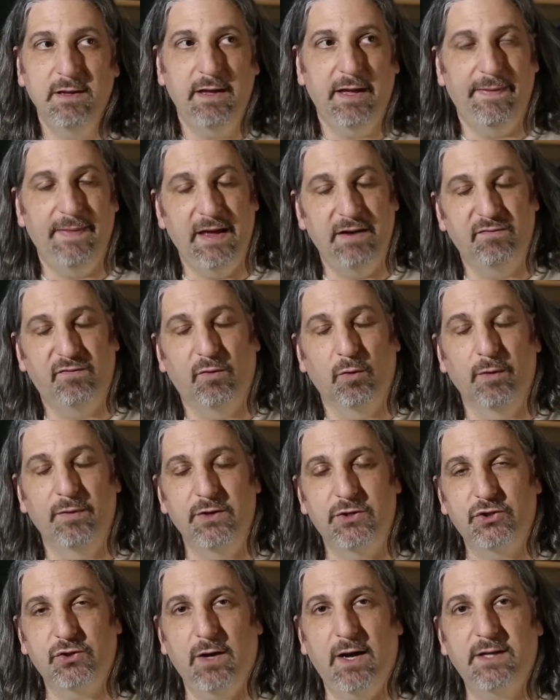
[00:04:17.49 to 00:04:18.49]
and then for
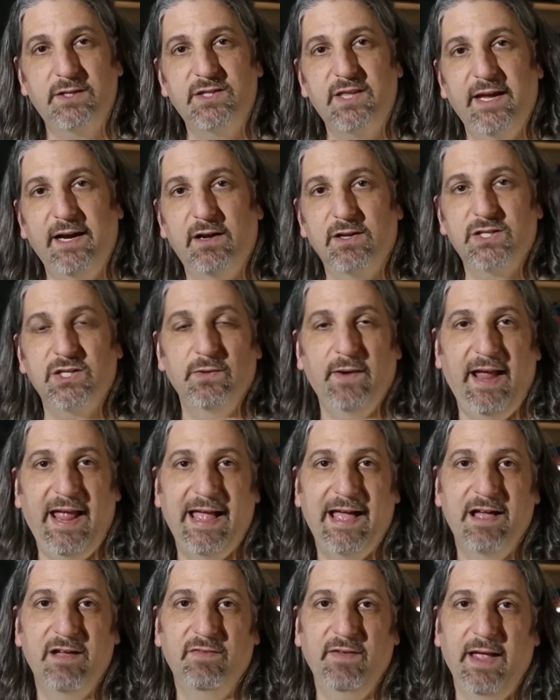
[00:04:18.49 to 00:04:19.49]
the trucks they also
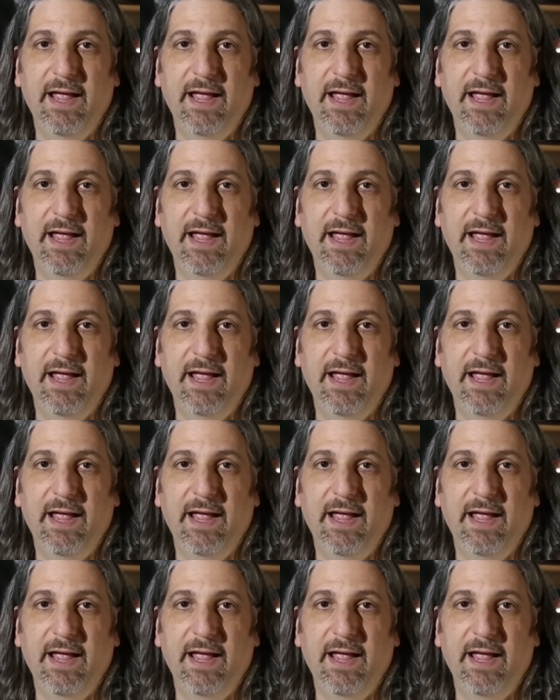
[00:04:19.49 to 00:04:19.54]
have